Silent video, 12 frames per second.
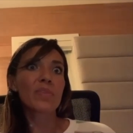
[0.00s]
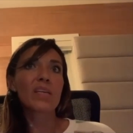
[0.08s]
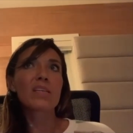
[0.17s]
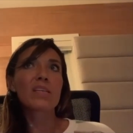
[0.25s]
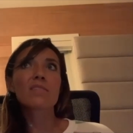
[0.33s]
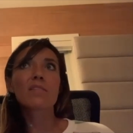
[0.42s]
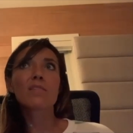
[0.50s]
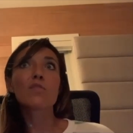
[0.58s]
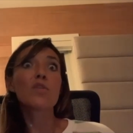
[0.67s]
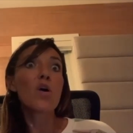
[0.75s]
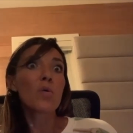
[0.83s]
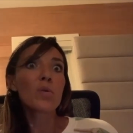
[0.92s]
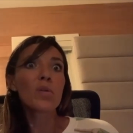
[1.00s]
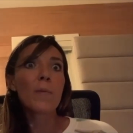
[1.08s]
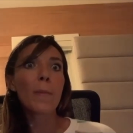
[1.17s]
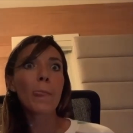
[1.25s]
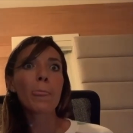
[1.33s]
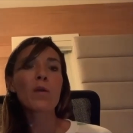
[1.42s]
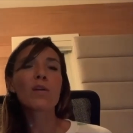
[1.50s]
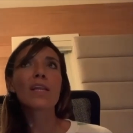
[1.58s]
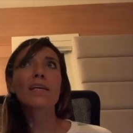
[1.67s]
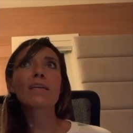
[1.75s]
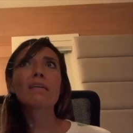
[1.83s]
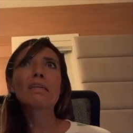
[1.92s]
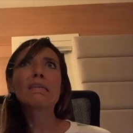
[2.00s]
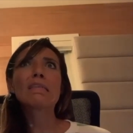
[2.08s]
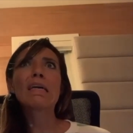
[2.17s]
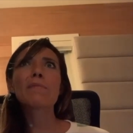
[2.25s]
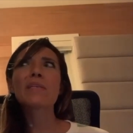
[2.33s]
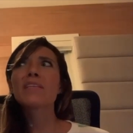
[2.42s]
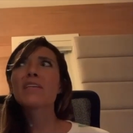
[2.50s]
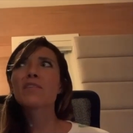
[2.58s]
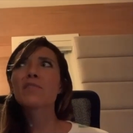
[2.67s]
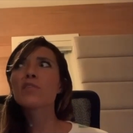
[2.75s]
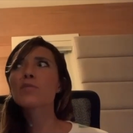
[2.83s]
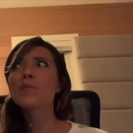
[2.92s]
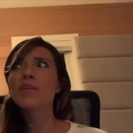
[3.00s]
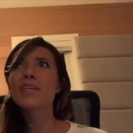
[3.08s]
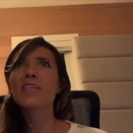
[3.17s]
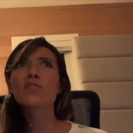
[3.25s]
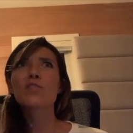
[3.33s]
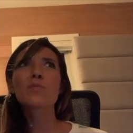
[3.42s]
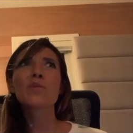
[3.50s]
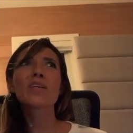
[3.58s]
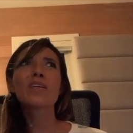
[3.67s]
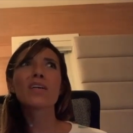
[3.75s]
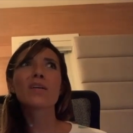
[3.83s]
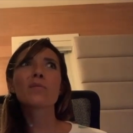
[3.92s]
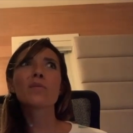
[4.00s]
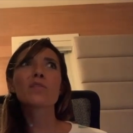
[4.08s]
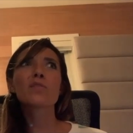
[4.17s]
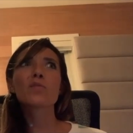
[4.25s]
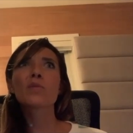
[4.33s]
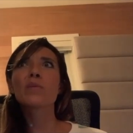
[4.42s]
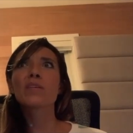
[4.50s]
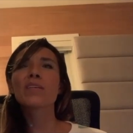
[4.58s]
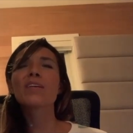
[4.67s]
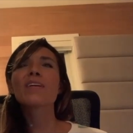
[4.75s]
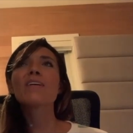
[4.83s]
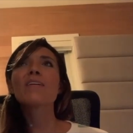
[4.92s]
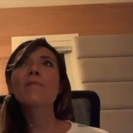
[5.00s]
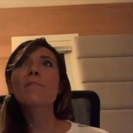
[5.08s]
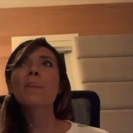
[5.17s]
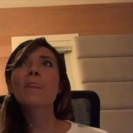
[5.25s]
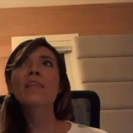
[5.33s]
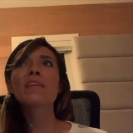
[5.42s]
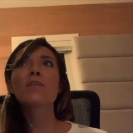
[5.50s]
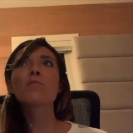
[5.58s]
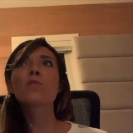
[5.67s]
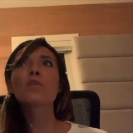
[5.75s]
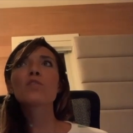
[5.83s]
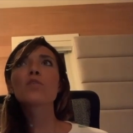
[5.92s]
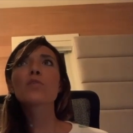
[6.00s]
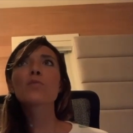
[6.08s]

it's unknown you're like a bit nervous but anxious but i, I want to do it but and then once you